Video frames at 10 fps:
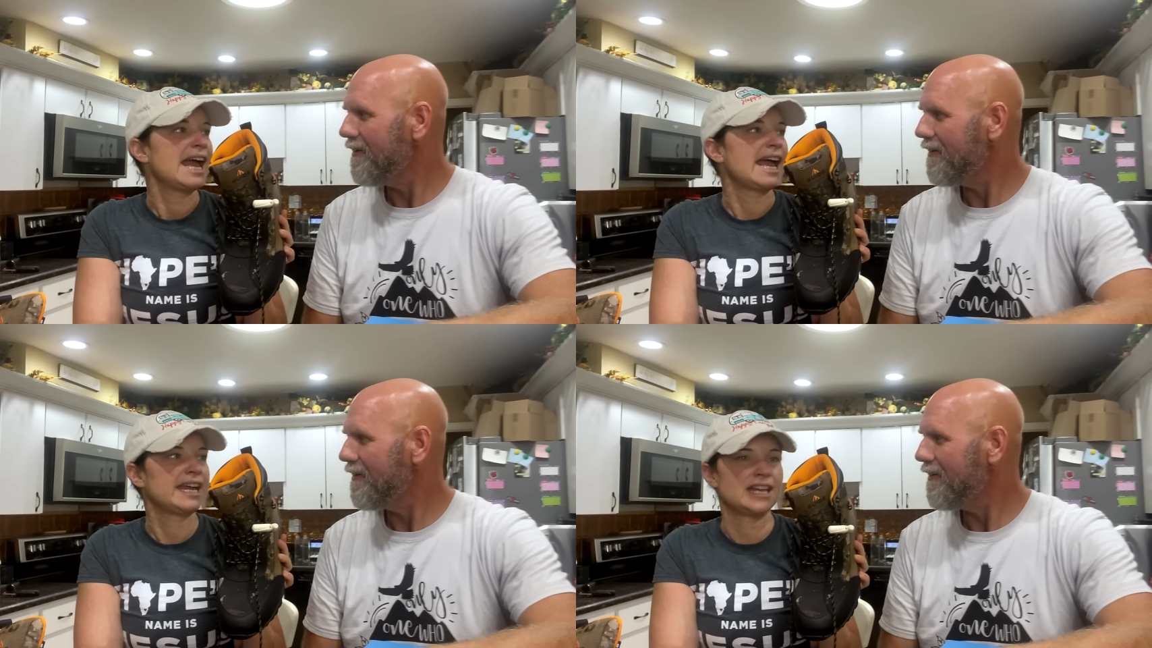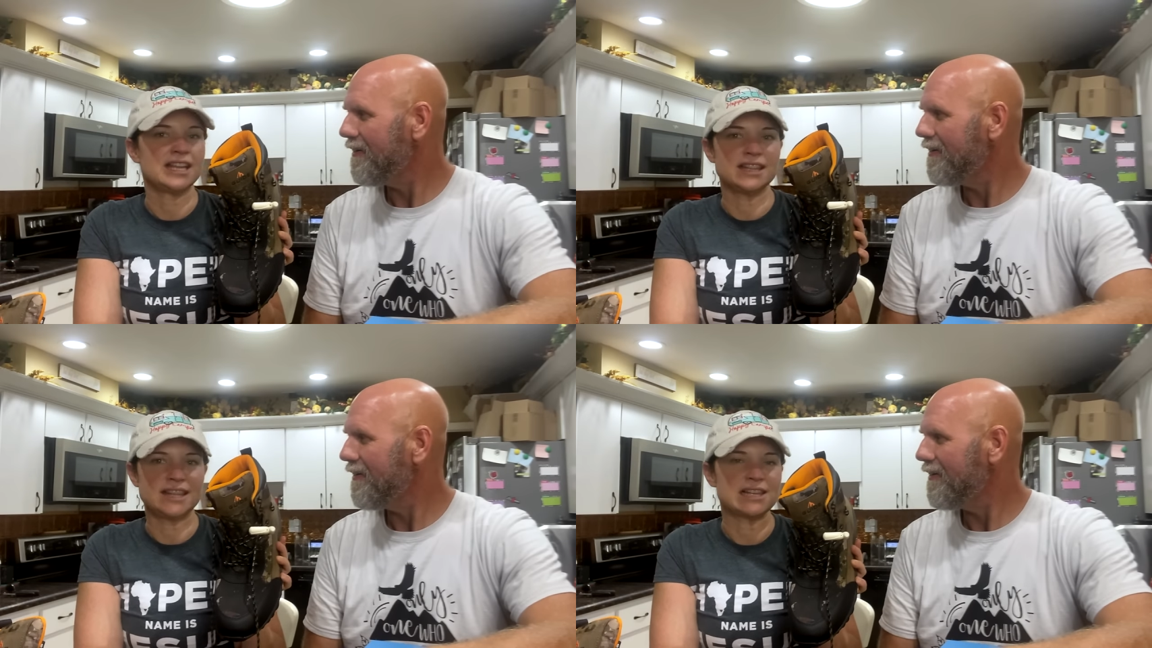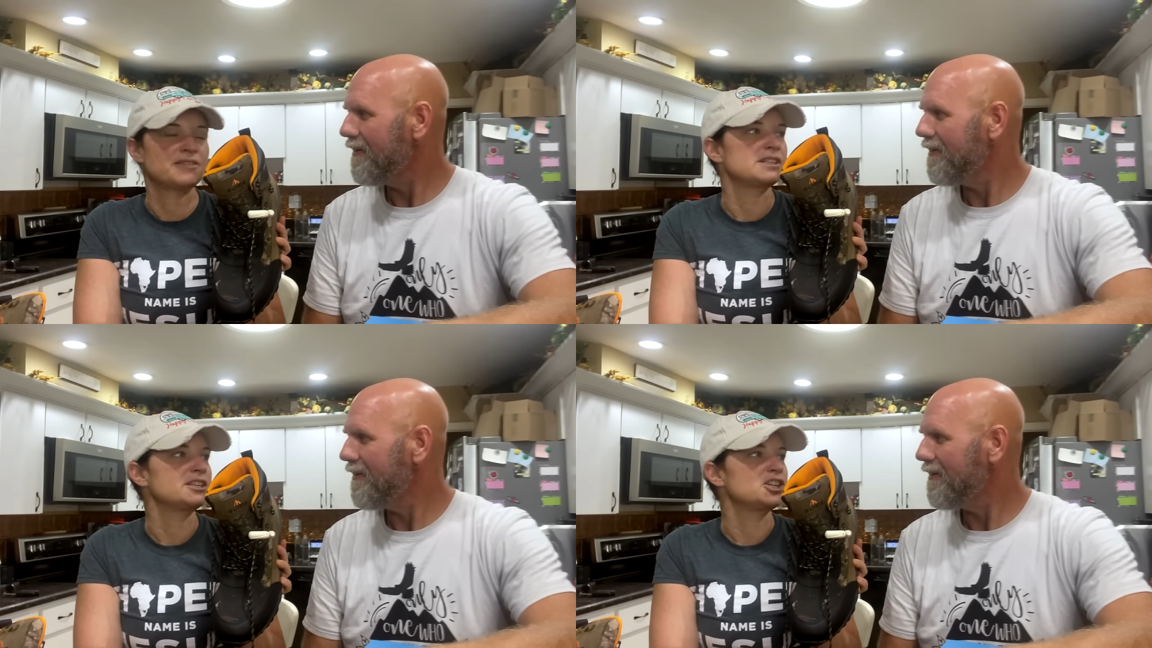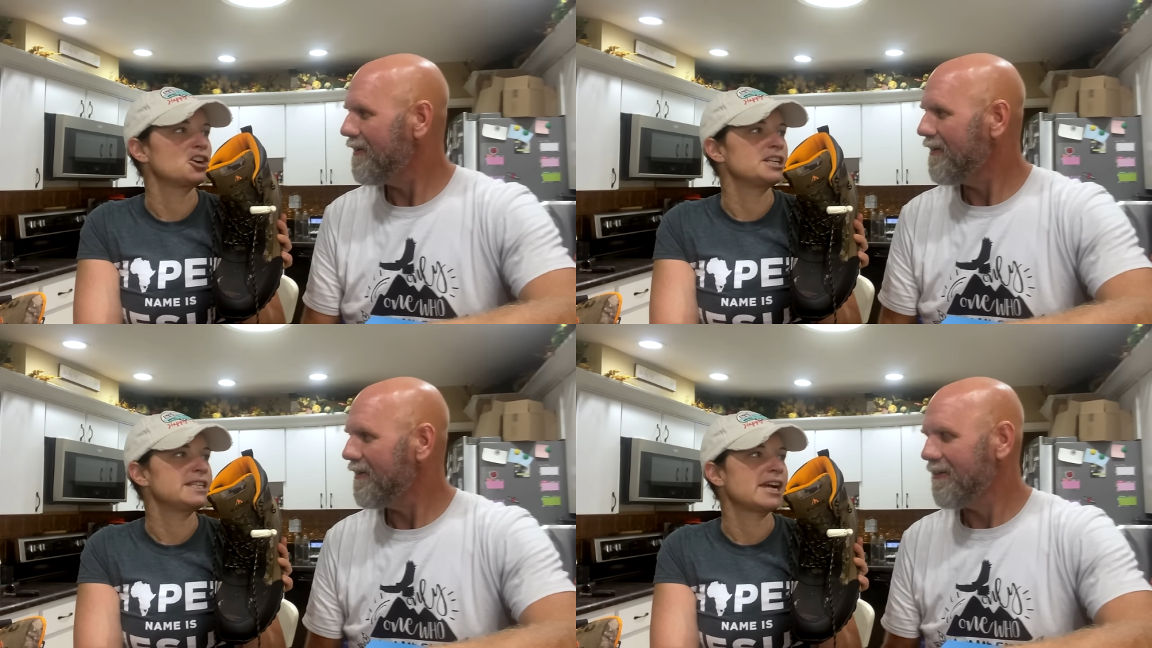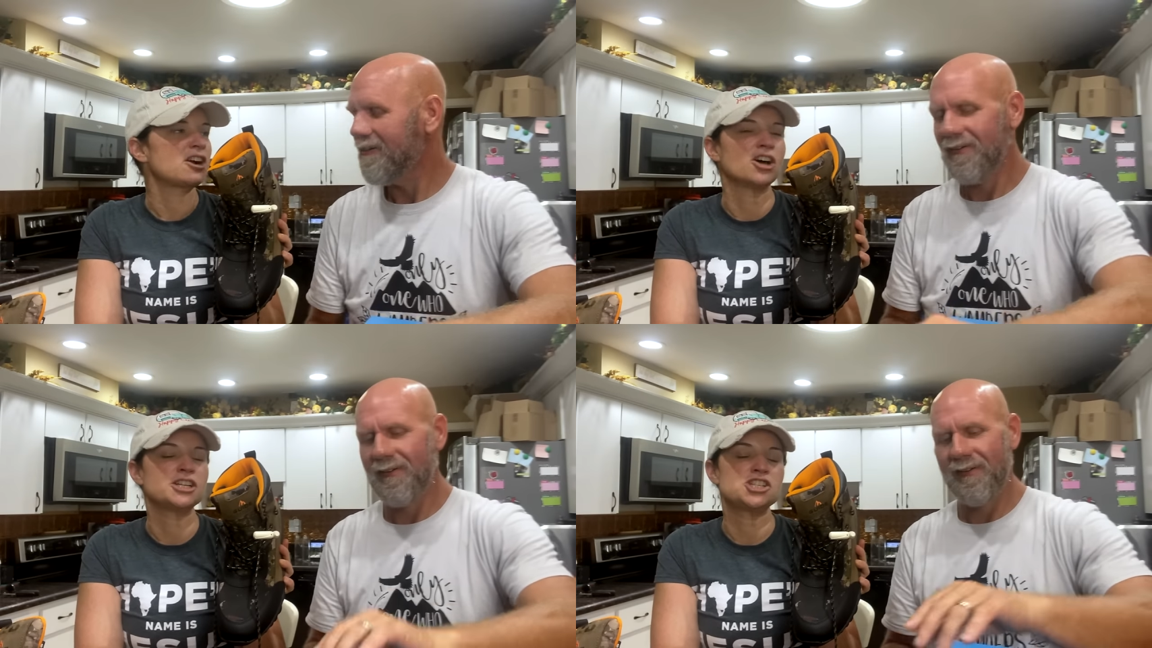Speaker 1: and they left the security tag
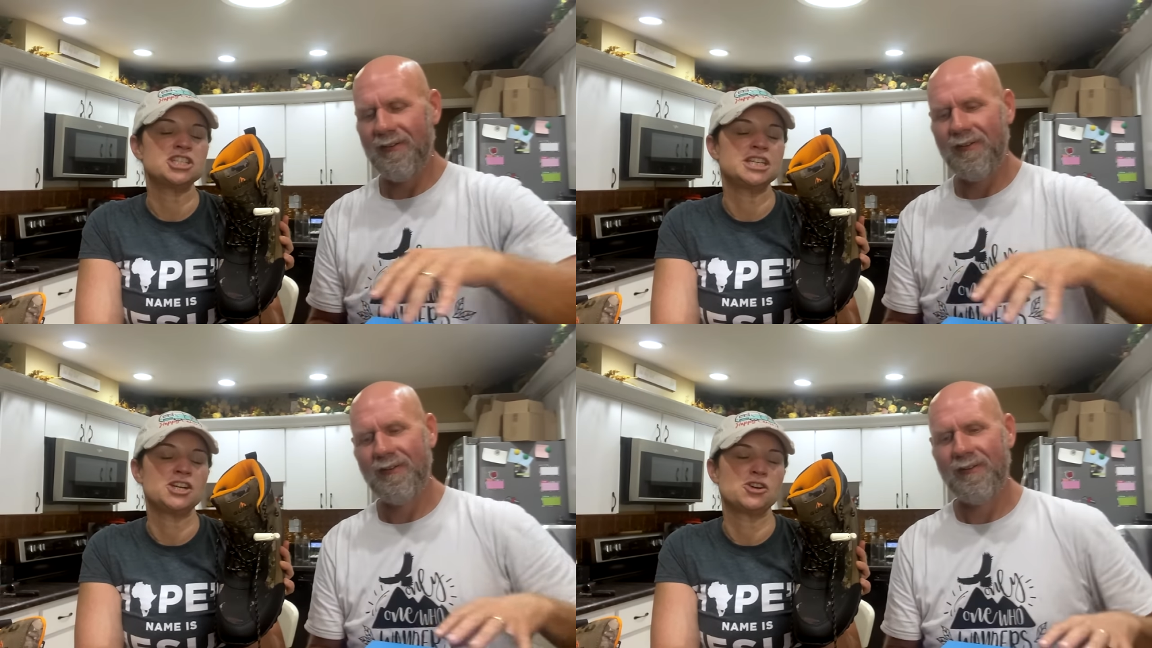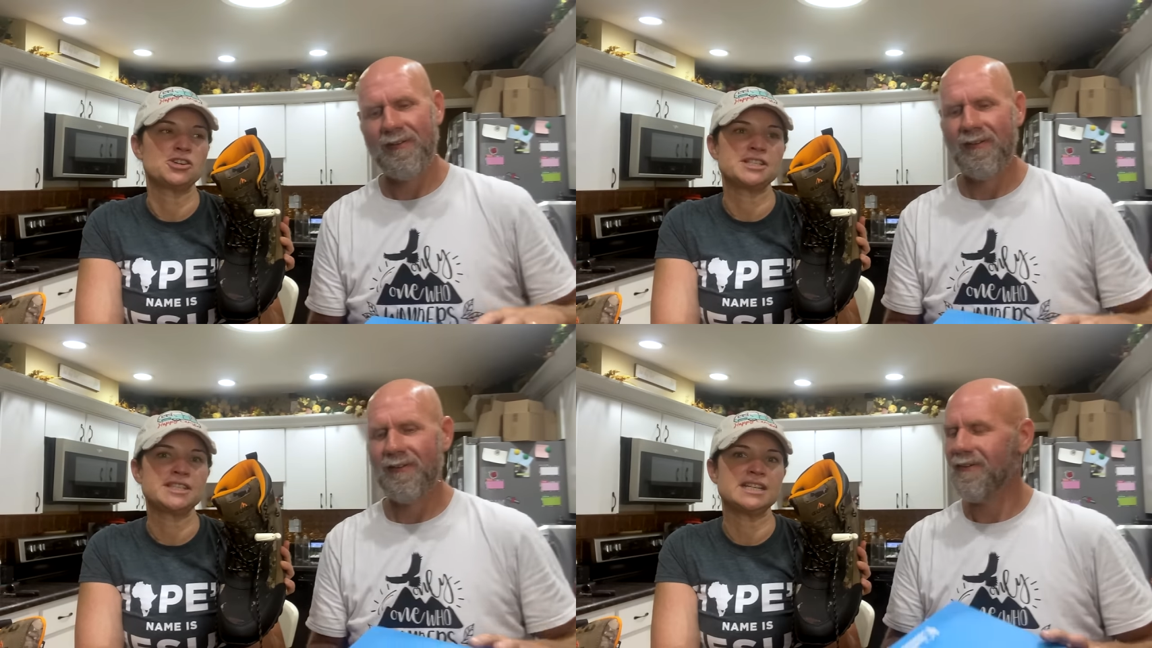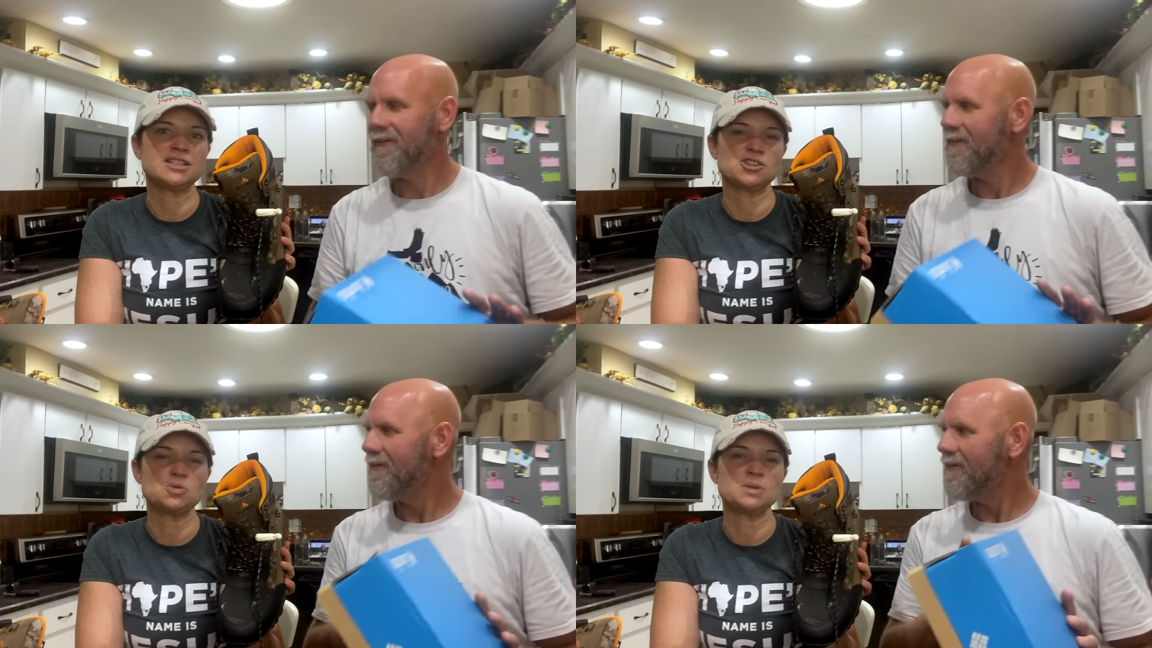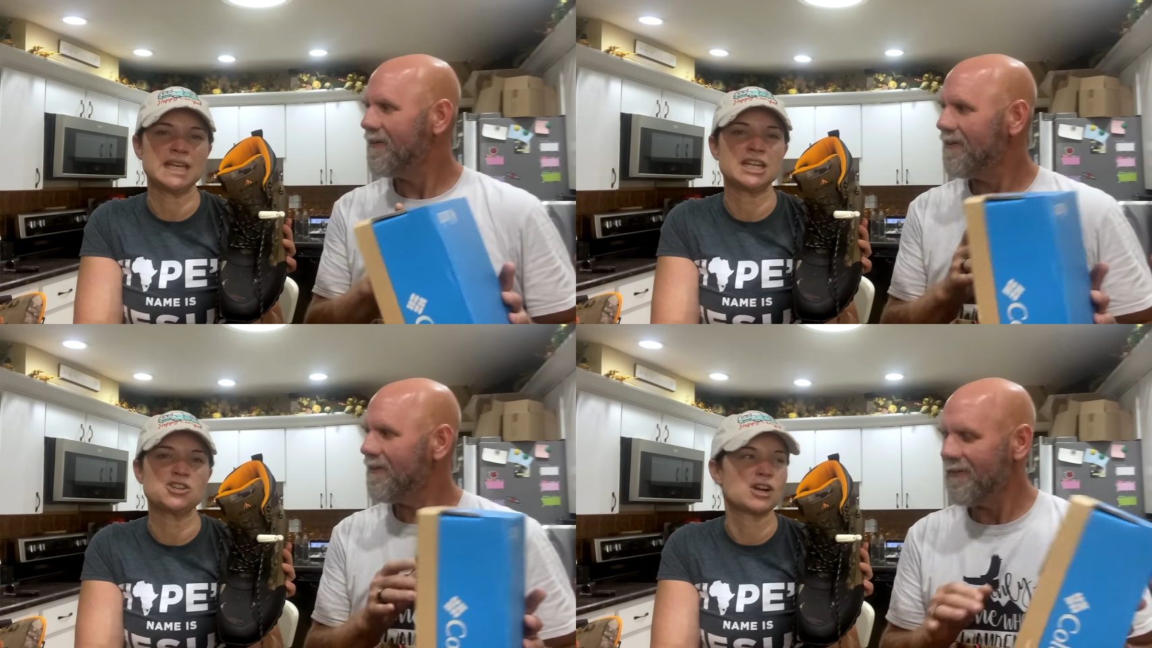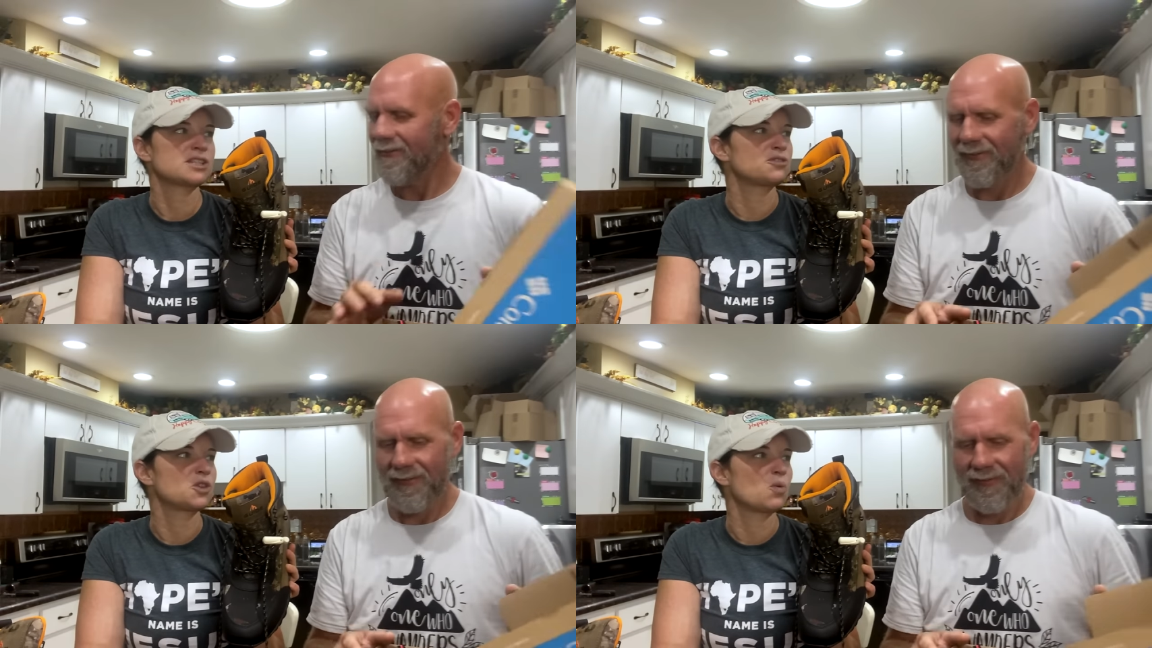on, and she didn't notice it until she was getting
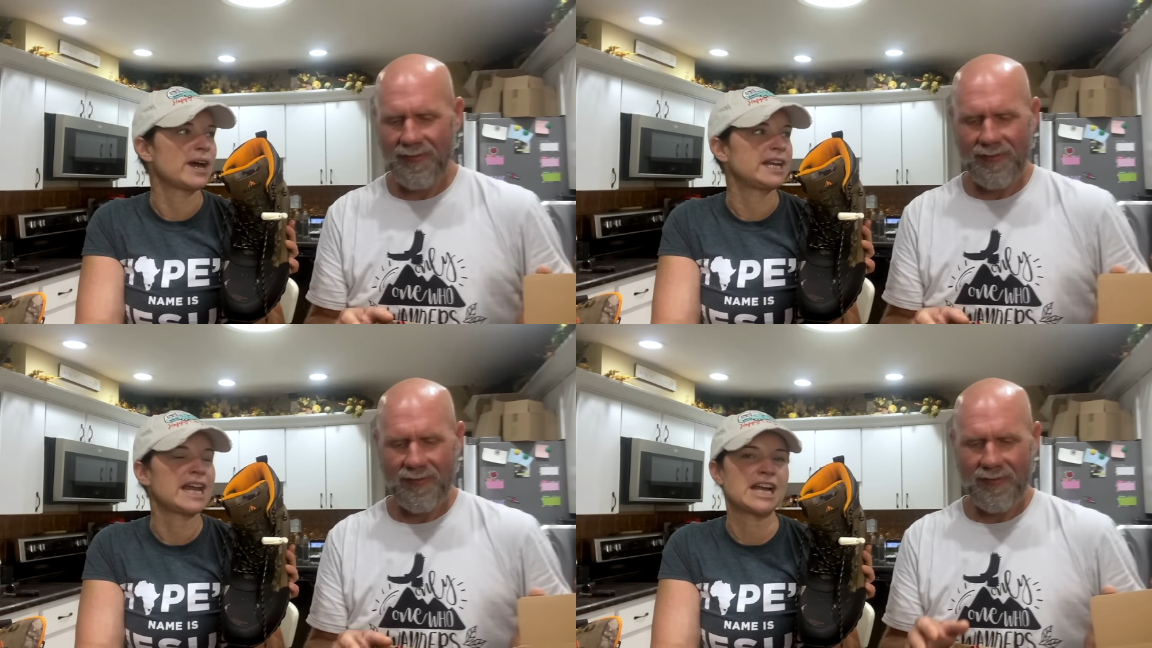dressed for the wedding,